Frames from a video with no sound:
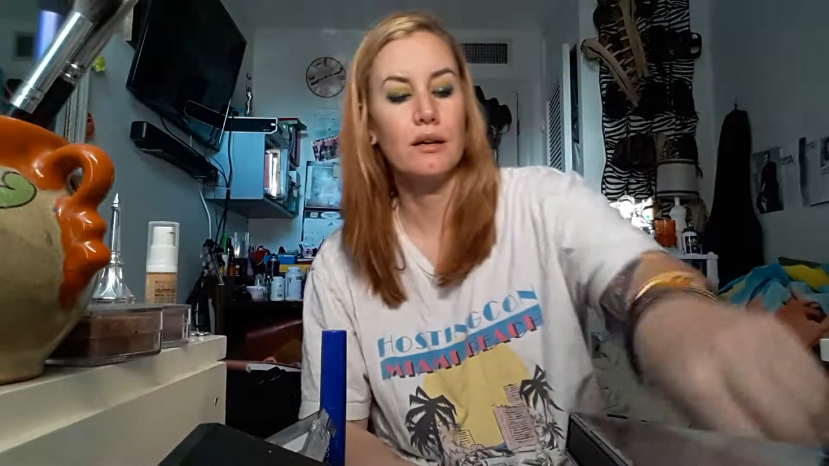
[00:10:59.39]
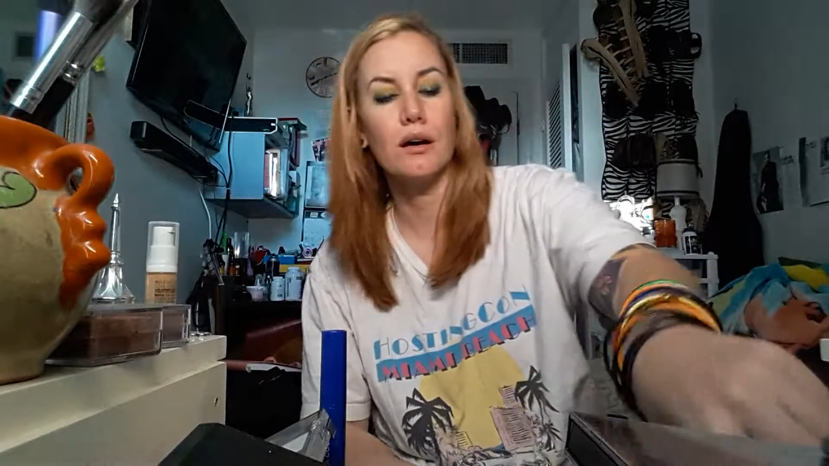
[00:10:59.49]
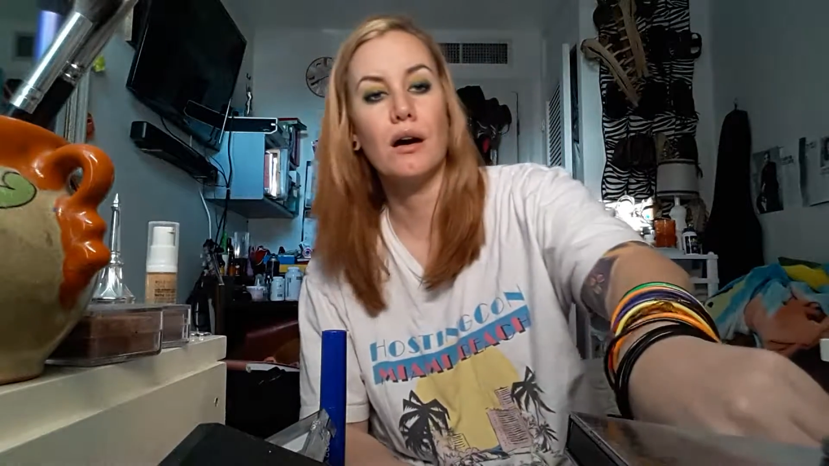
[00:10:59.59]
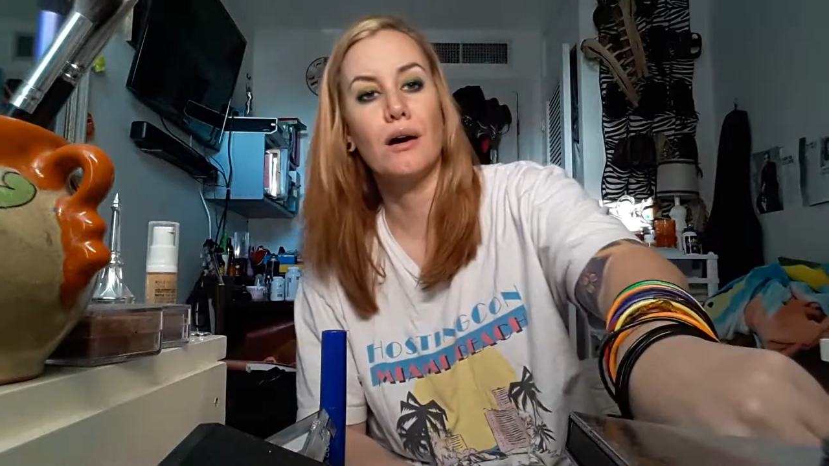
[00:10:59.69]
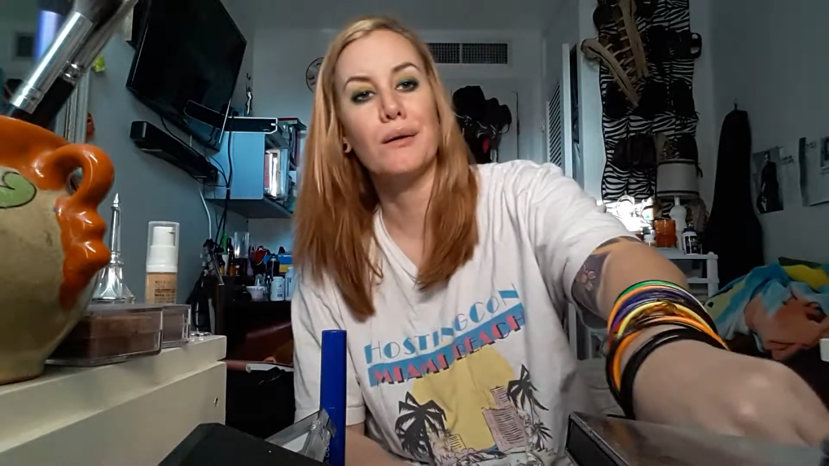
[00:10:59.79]

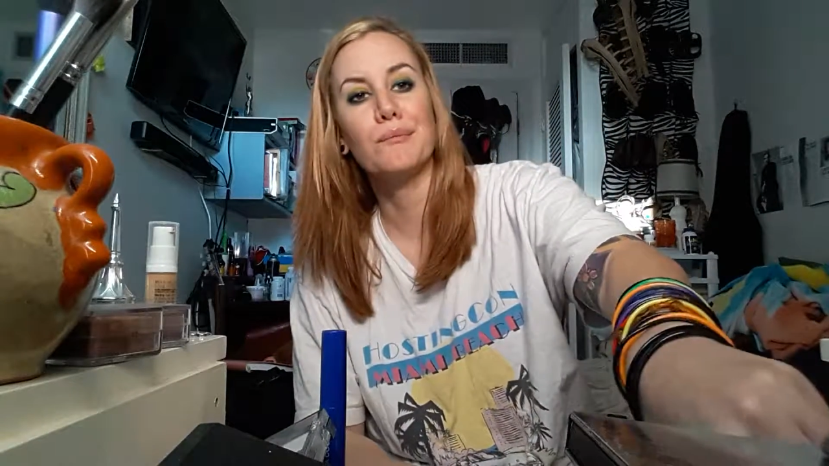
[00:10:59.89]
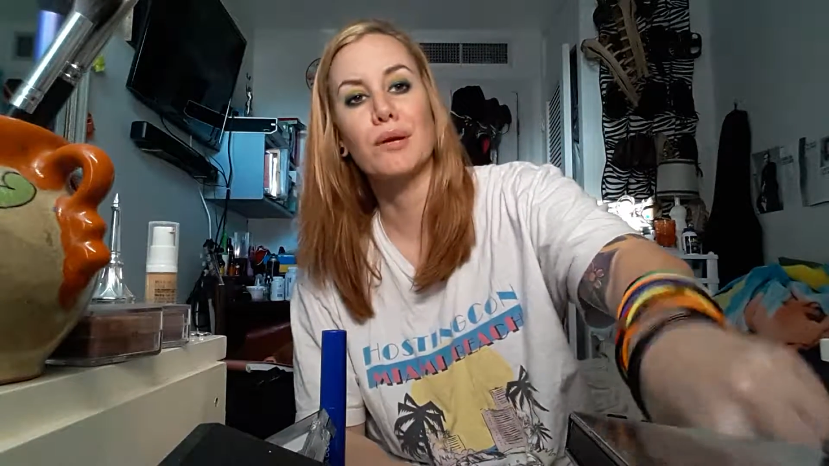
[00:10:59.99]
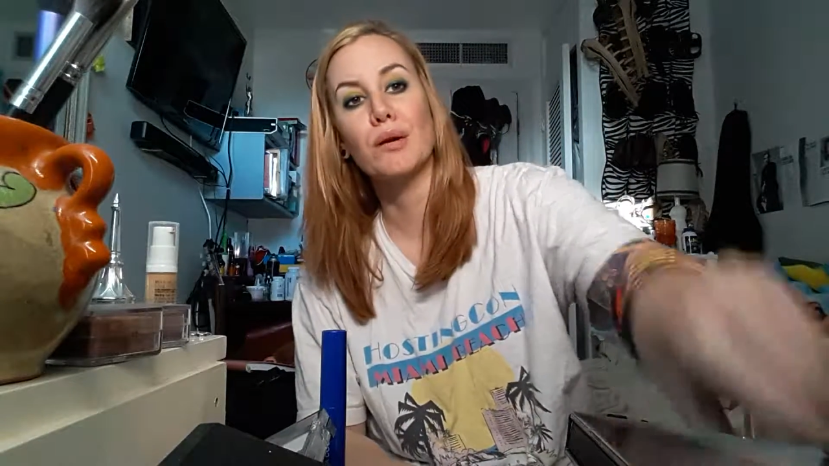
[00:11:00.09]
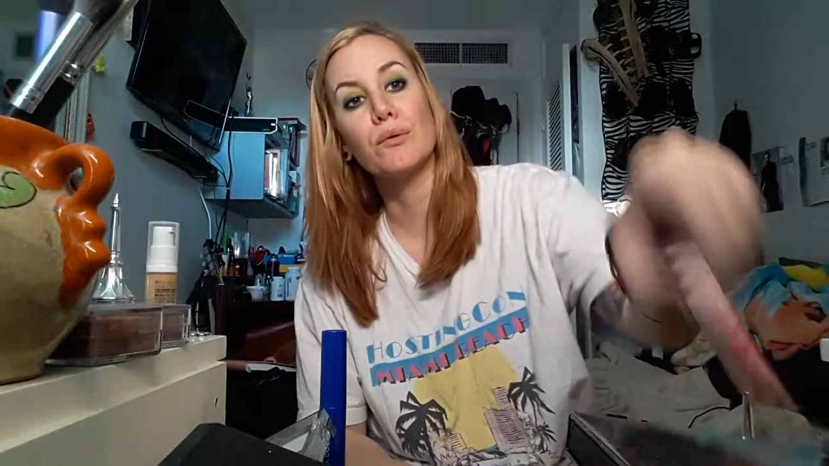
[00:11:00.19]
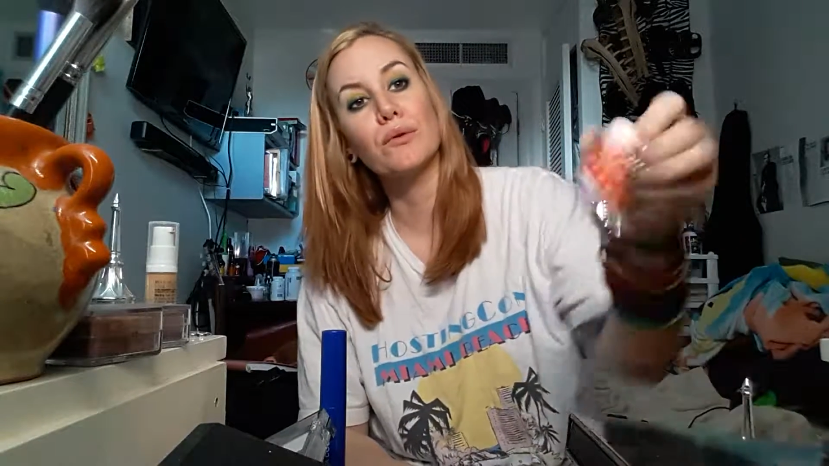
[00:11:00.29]

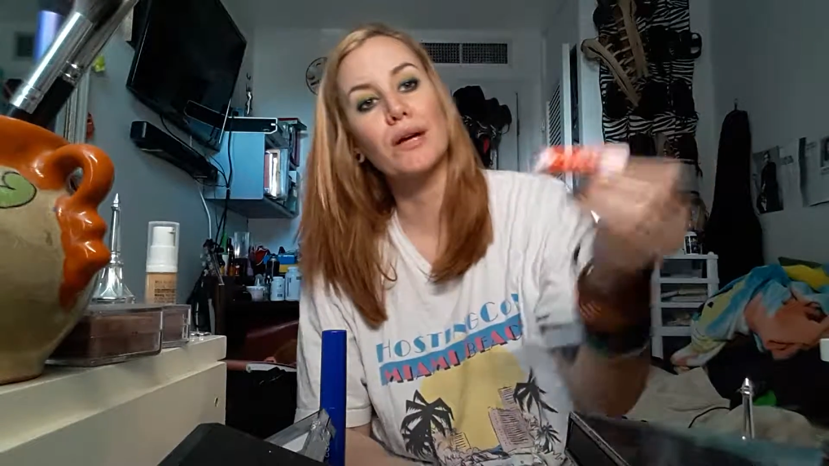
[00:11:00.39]
but I would